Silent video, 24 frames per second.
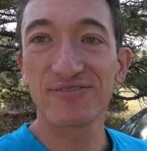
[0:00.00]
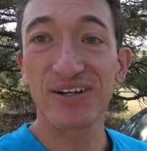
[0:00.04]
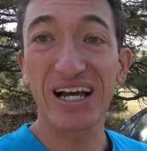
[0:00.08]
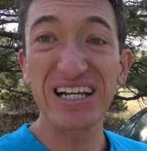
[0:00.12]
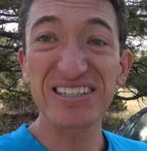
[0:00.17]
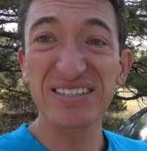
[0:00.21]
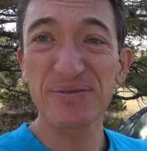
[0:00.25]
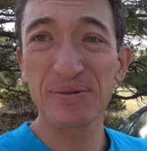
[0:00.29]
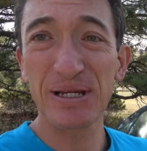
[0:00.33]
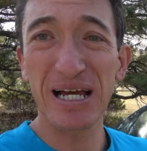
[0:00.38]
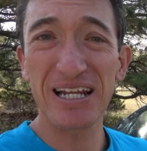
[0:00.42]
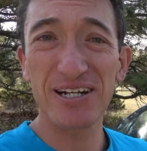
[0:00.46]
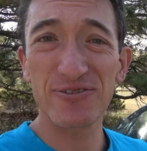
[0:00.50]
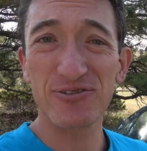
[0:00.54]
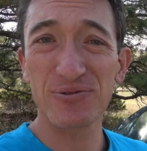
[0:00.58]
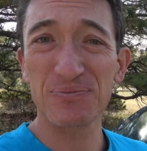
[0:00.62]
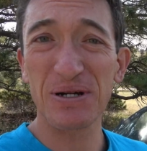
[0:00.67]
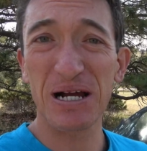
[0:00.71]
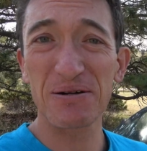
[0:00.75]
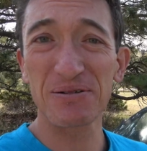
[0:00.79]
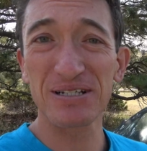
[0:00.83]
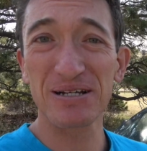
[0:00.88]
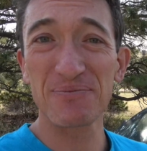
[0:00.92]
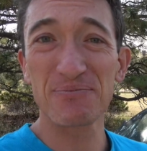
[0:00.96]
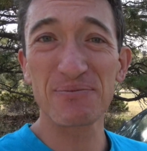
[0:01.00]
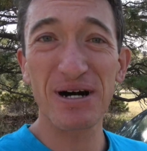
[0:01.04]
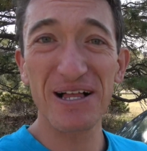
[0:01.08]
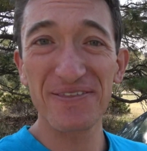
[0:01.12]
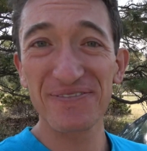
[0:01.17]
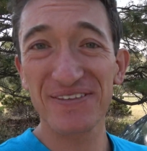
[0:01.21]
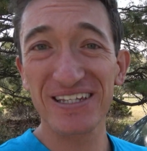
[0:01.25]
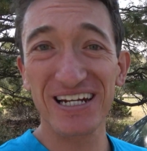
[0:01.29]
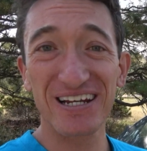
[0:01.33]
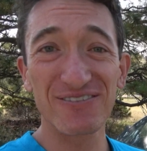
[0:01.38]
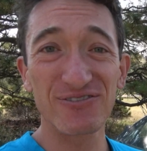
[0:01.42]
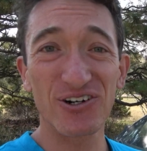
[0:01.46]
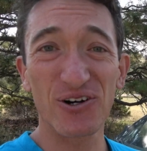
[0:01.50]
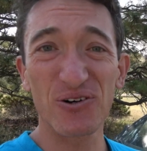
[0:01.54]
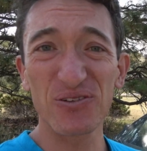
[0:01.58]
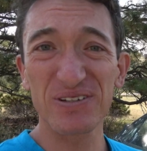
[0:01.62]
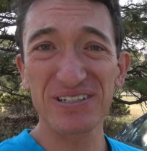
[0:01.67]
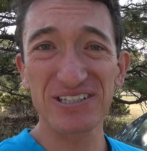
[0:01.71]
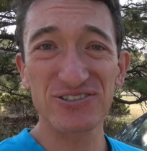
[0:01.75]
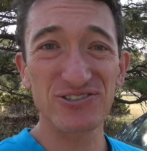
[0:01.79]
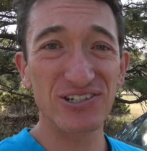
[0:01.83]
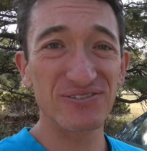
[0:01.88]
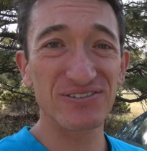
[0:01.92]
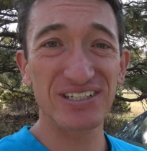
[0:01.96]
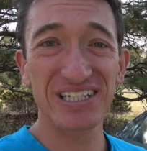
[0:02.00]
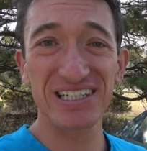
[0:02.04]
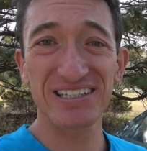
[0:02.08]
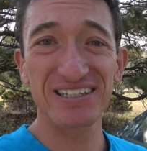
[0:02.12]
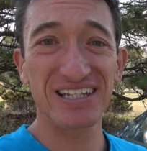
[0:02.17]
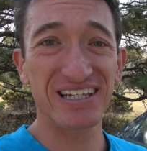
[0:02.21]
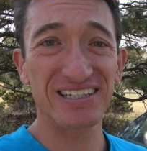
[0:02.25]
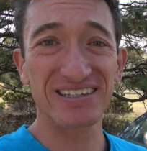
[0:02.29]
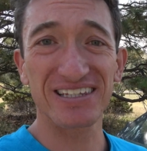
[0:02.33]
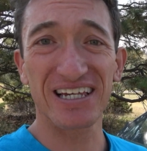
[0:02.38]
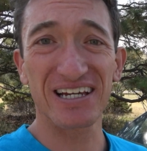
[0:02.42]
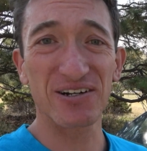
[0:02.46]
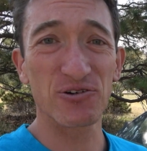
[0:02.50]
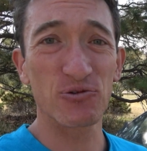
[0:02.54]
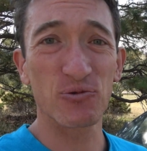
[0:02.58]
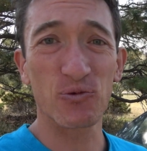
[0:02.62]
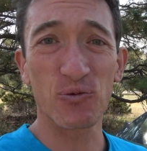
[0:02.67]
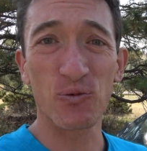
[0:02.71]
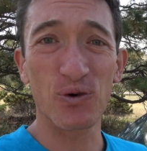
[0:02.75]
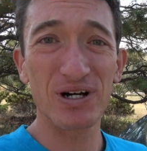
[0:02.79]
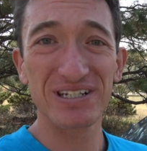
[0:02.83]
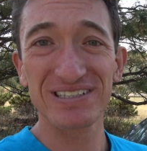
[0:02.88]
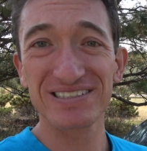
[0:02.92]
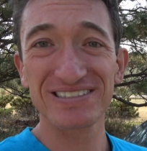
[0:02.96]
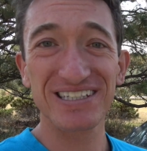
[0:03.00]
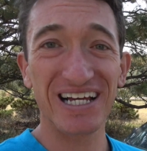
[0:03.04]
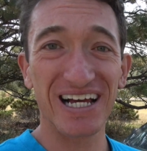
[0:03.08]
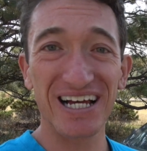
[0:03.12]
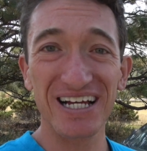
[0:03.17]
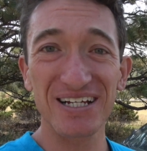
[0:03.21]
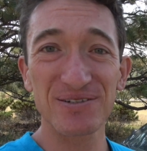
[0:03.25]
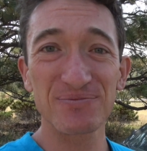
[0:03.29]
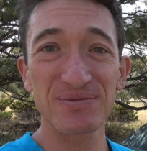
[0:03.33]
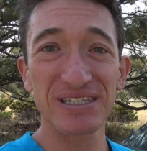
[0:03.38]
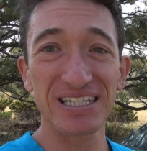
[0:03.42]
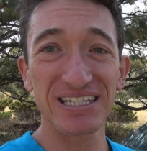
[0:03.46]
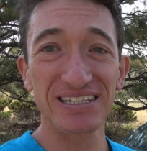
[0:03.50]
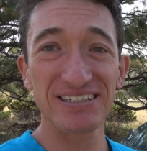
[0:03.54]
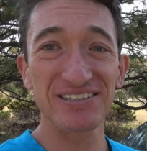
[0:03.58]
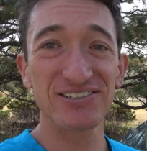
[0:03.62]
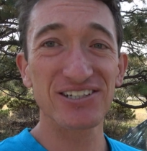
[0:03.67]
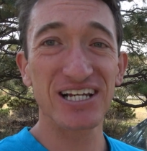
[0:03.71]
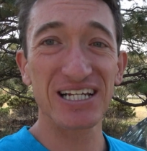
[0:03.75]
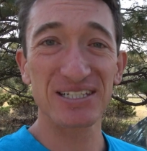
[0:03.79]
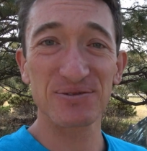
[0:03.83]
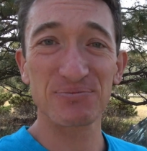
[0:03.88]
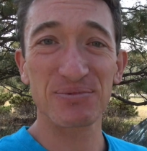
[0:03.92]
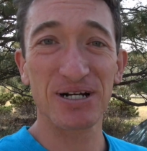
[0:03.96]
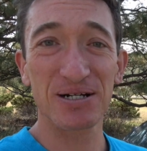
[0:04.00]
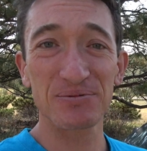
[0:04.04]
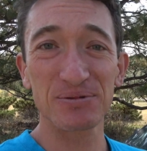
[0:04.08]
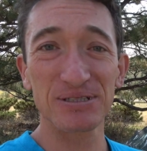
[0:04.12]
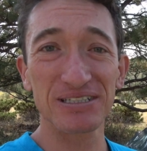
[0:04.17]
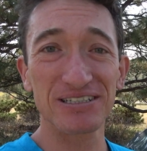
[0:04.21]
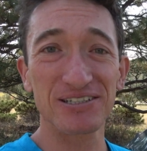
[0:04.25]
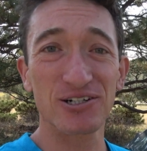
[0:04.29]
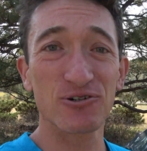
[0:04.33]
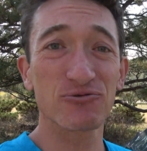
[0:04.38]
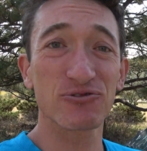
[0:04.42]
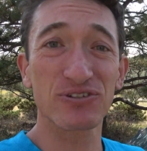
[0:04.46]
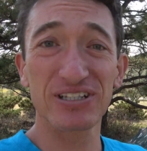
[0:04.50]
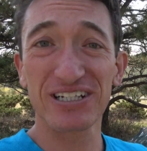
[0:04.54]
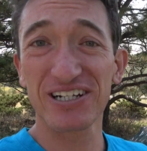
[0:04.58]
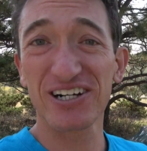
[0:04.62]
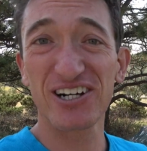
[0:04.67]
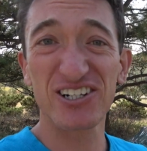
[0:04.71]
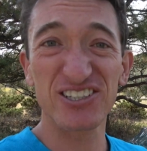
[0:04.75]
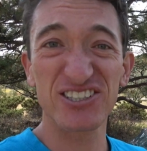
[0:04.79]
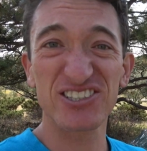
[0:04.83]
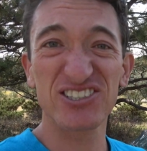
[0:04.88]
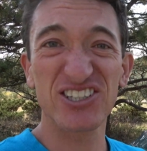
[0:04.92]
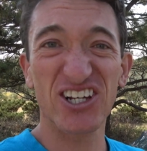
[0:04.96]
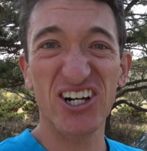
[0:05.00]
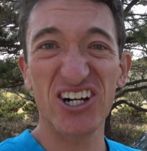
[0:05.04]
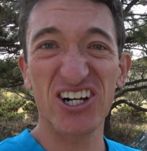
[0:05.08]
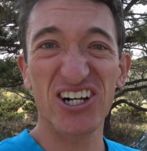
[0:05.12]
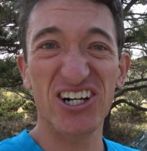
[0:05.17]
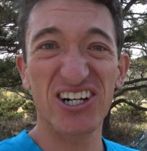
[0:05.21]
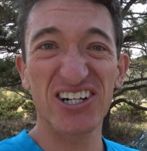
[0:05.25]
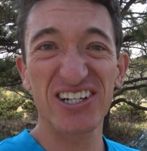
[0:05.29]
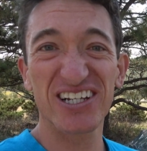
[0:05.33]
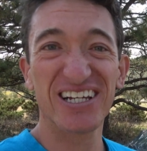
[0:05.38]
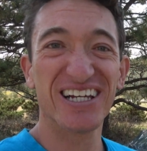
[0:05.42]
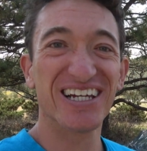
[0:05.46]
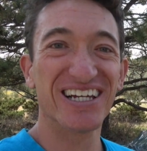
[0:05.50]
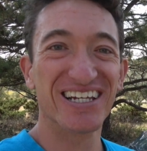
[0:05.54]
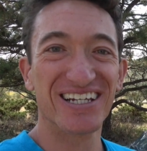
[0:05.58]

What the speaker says: I've had the Miata for probably a month and I've only driven it like that one time that you guys probably hopefully all saw.